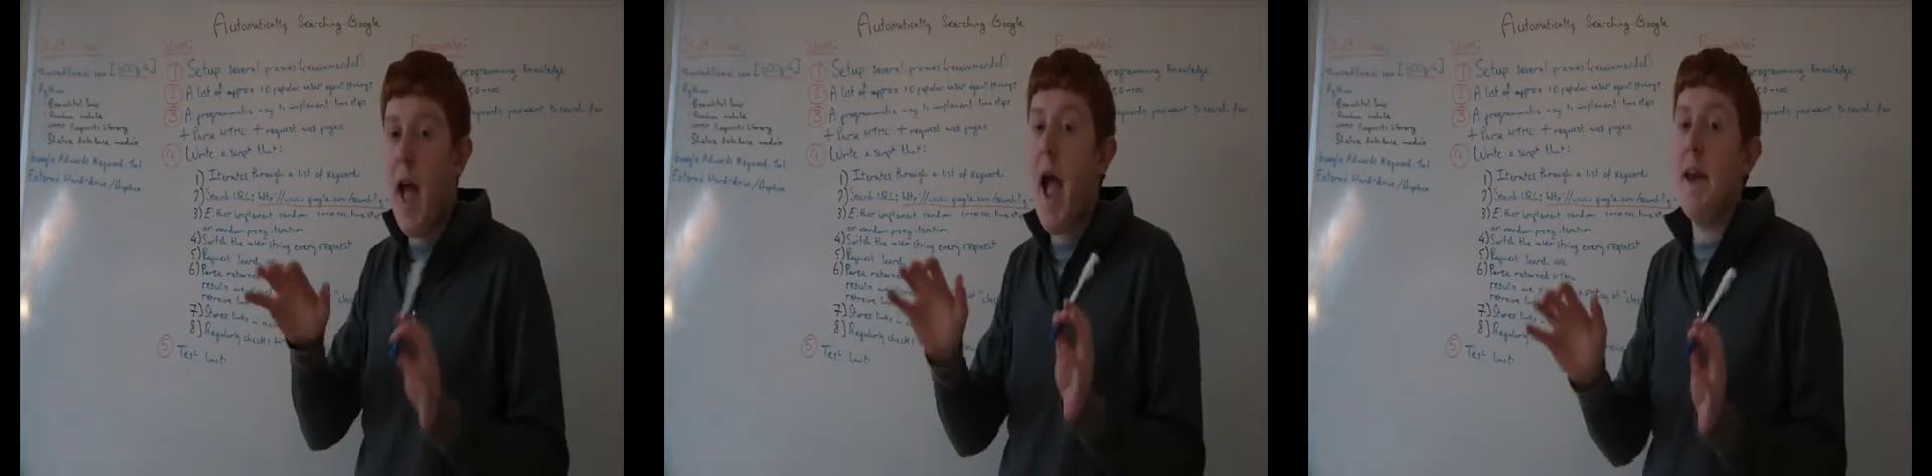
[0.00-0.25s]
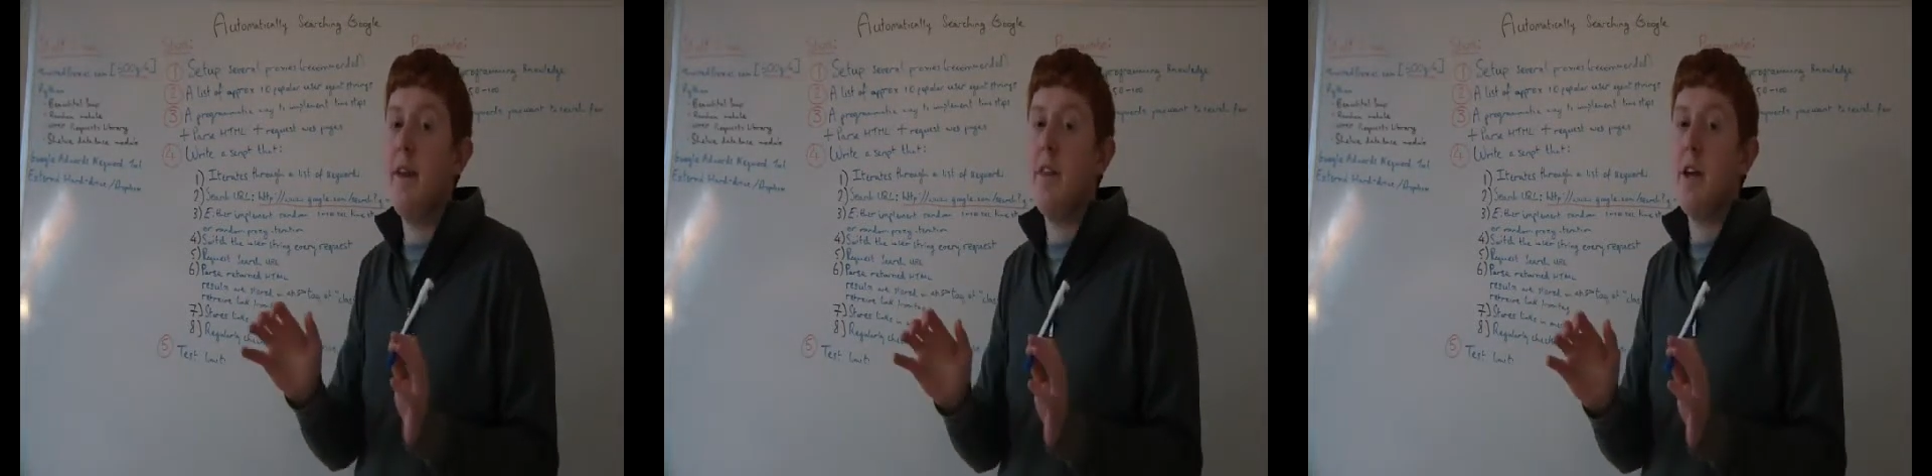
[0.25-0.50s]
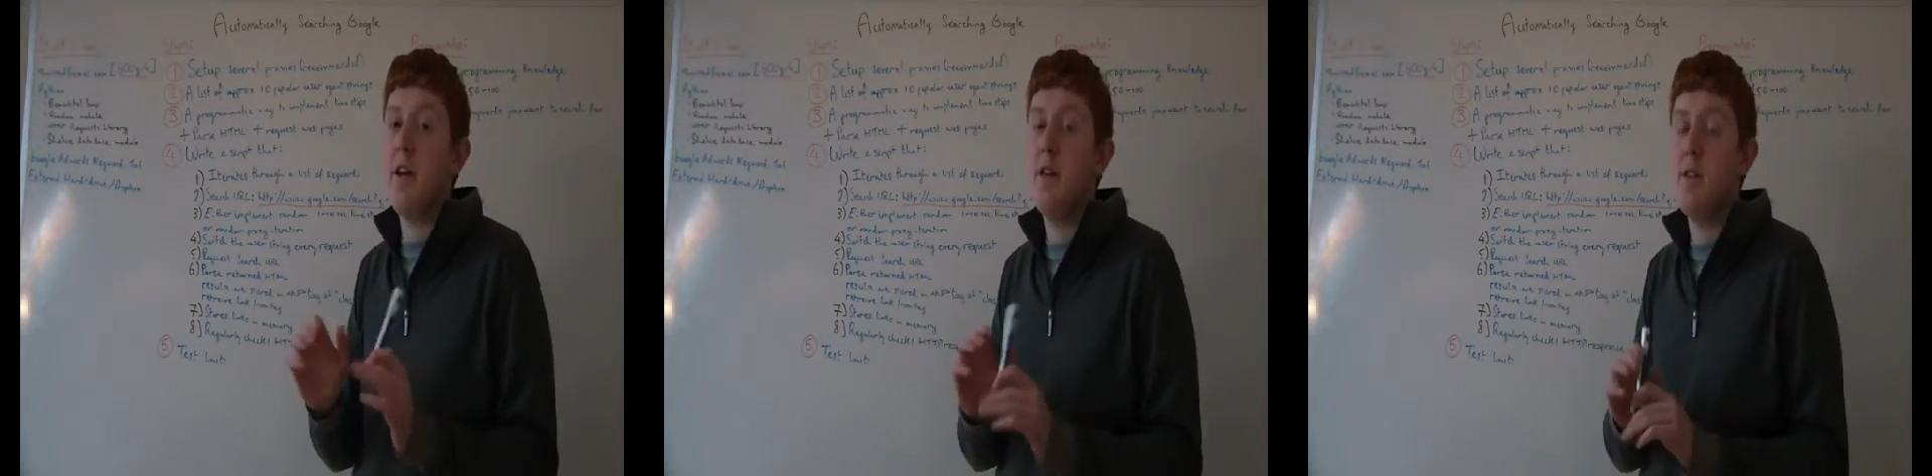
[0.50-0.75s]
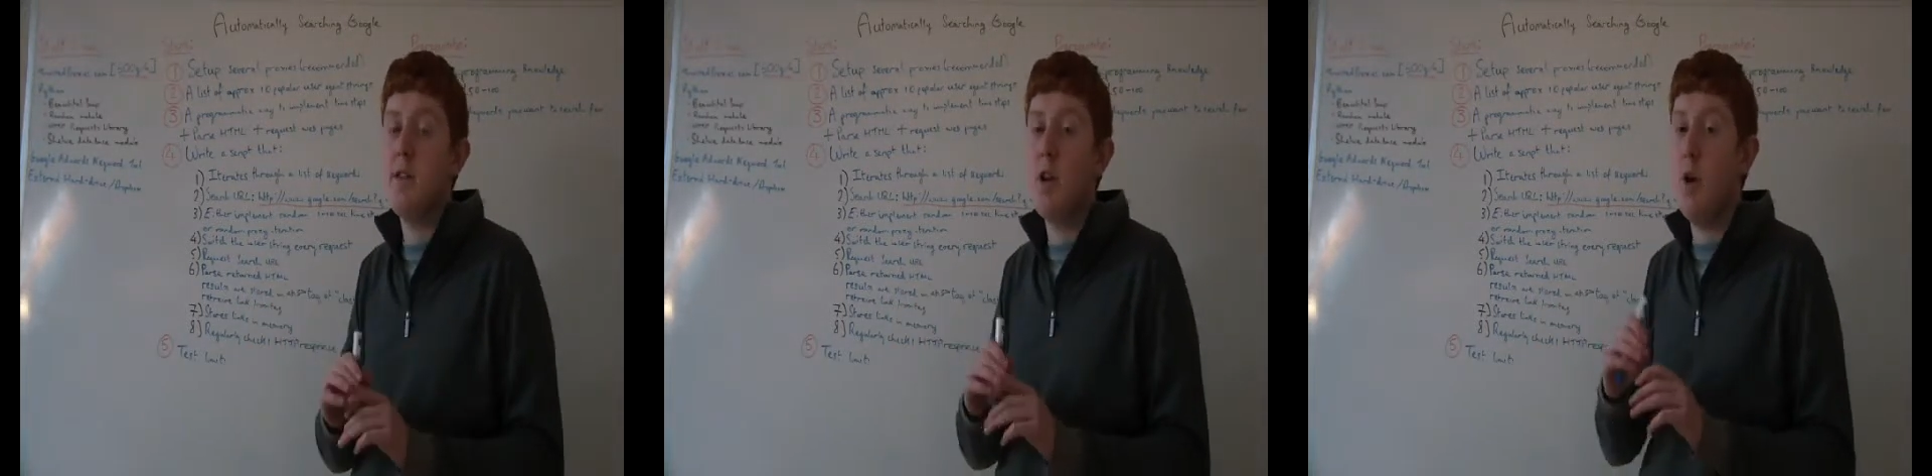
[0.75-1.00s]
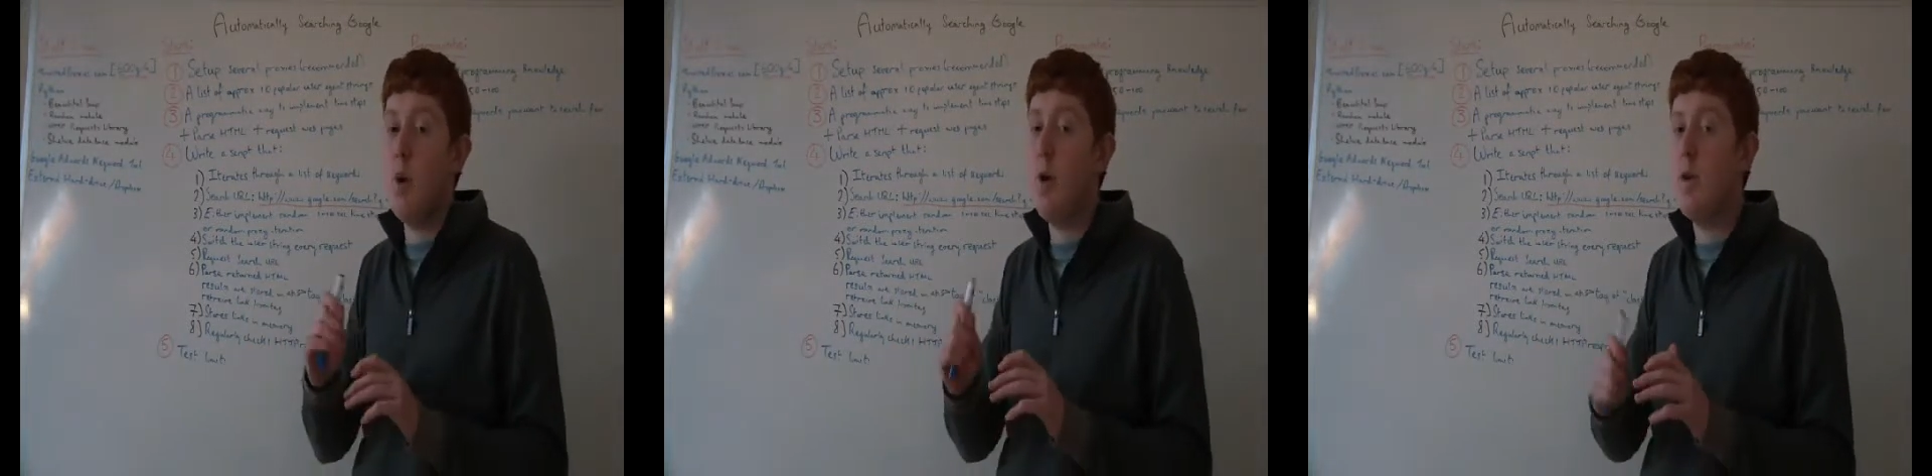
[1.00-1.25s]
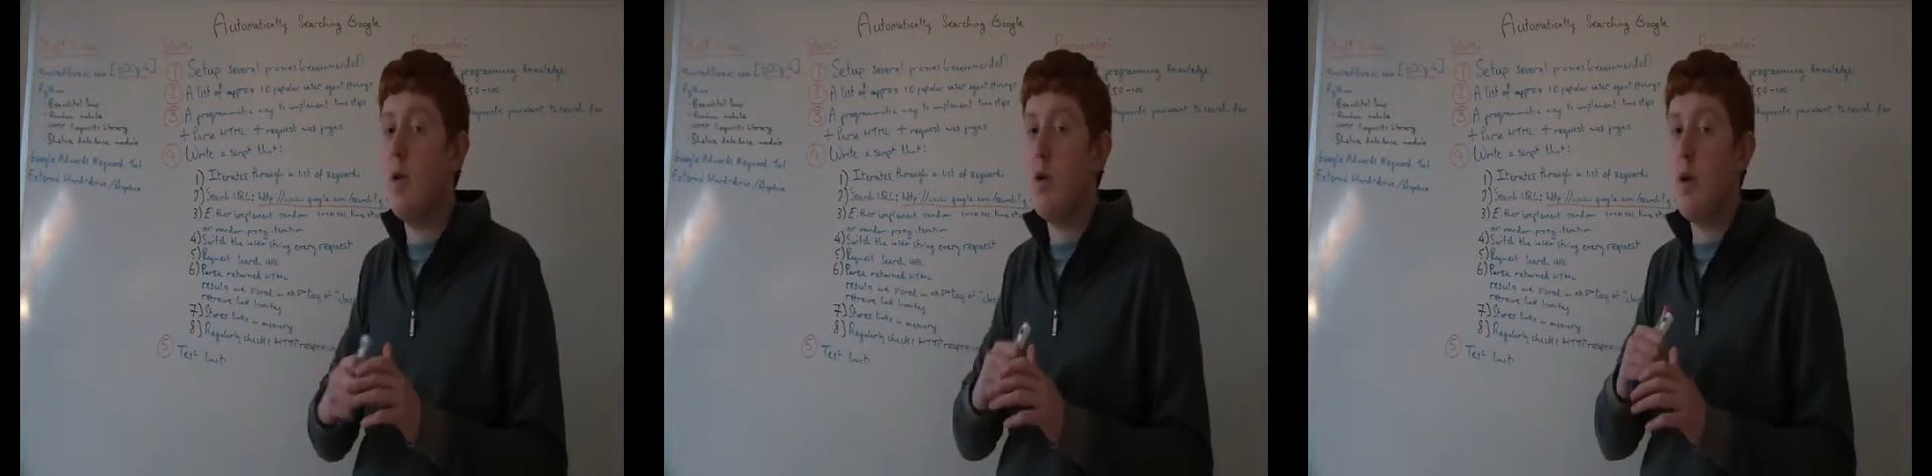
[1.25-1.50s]
anything.
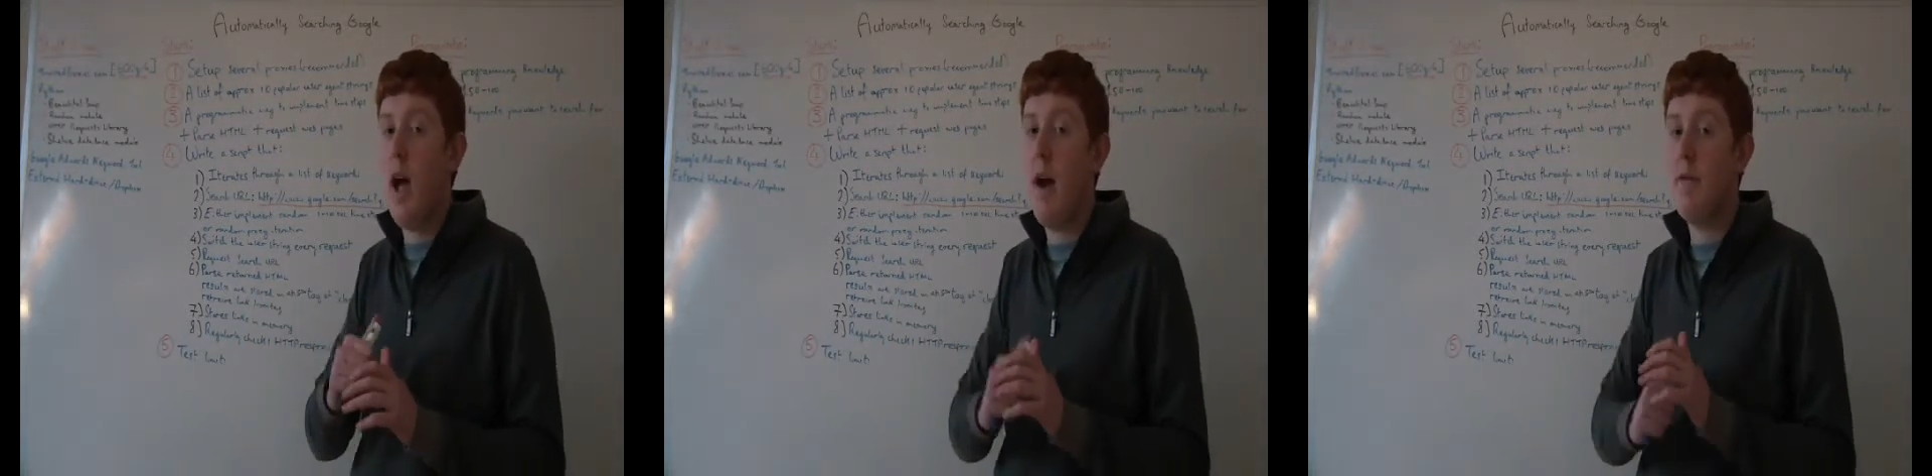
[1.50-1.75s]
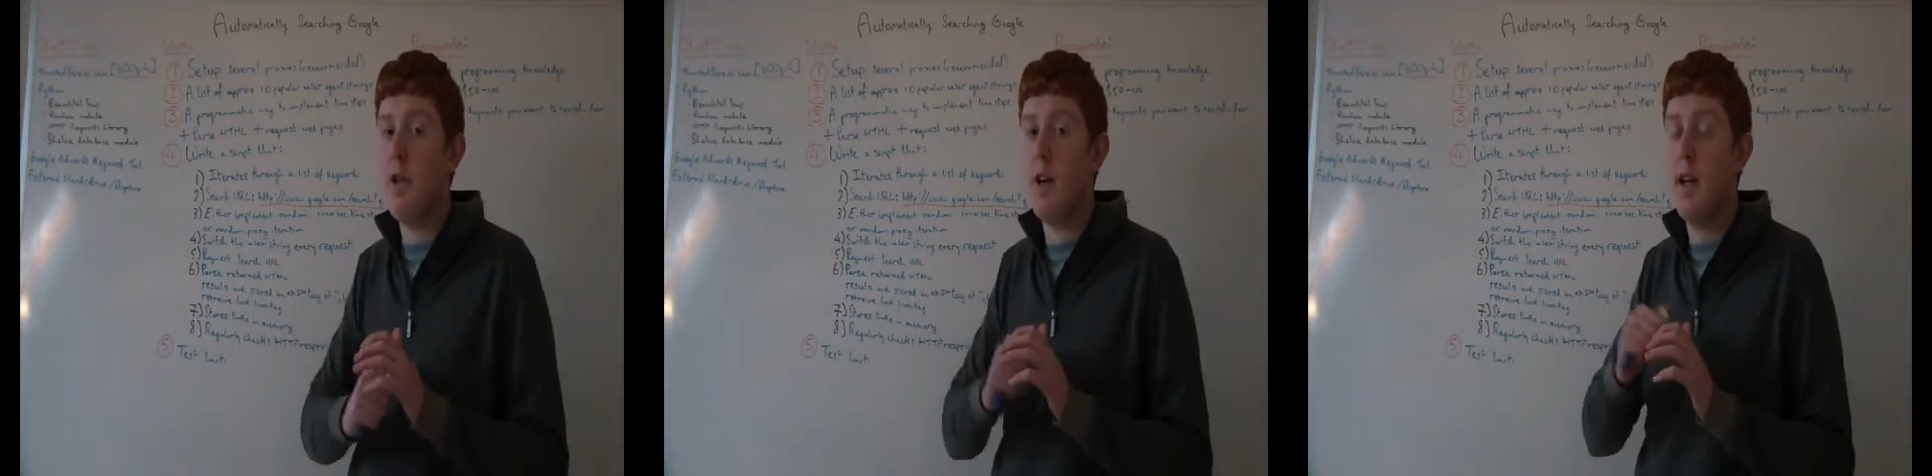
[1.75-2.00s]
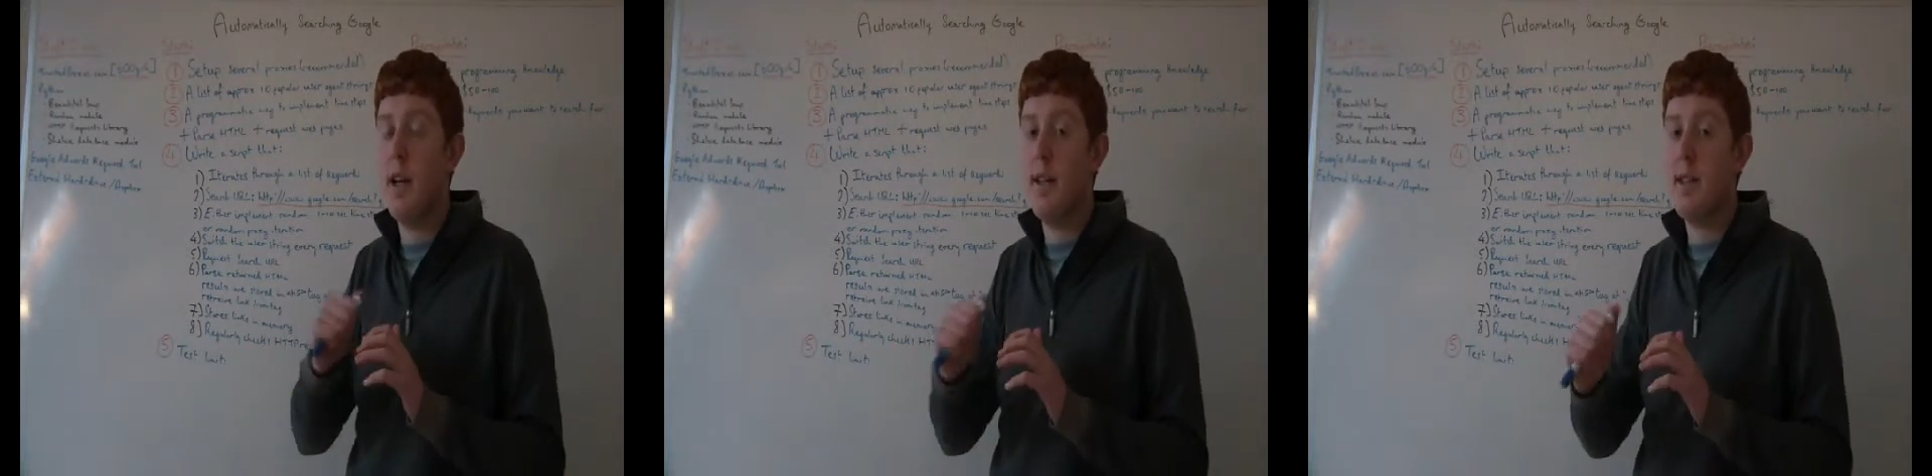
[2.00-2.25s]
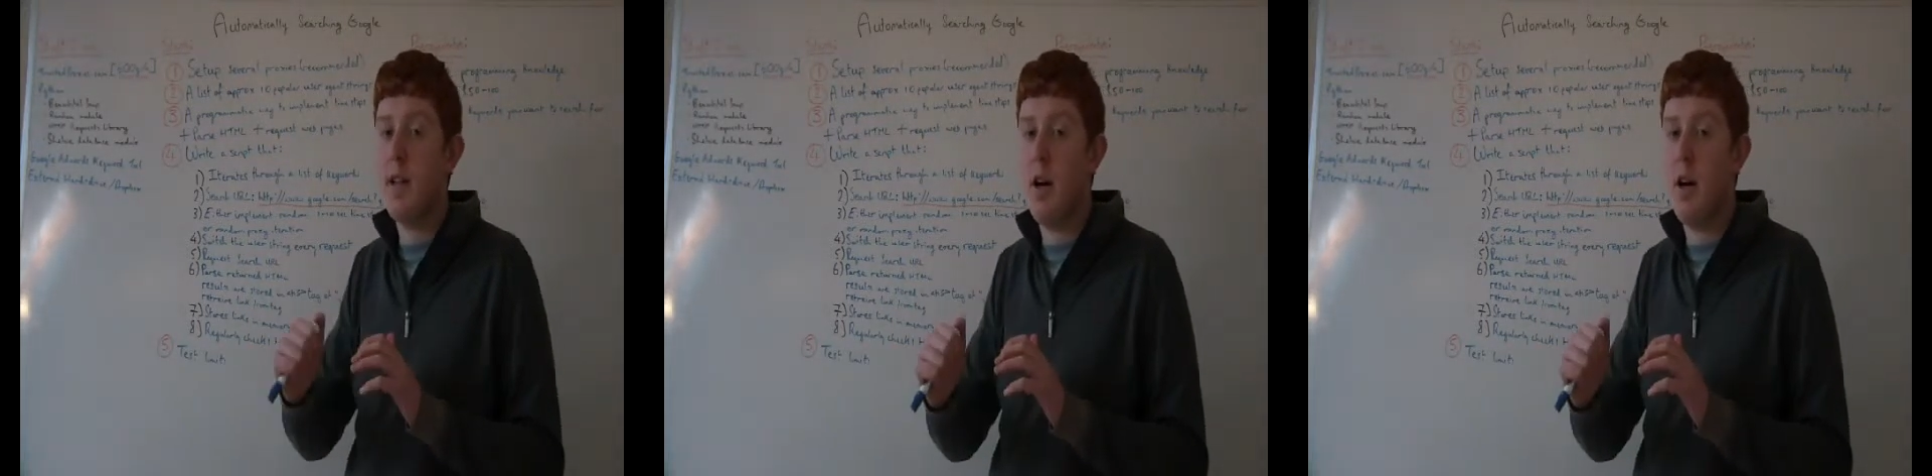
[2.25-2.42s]
So you could have your list